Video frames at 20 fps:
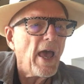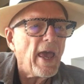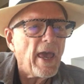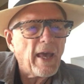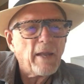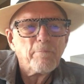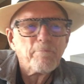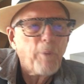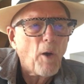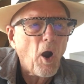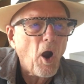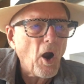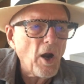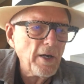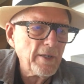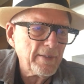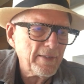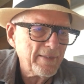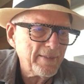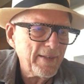and
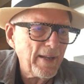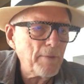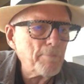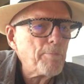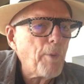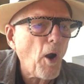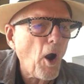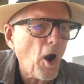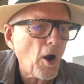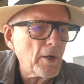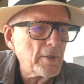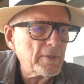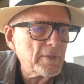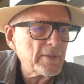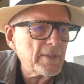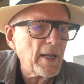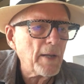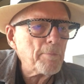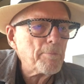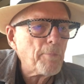pardon and
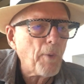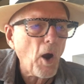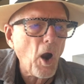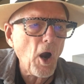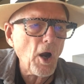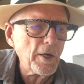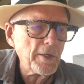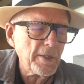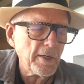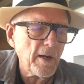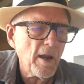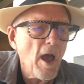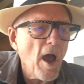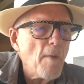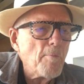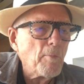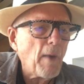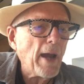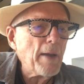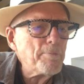pardon and pardon
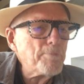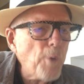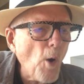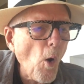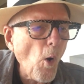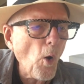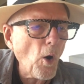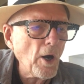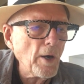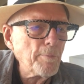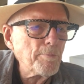my poor,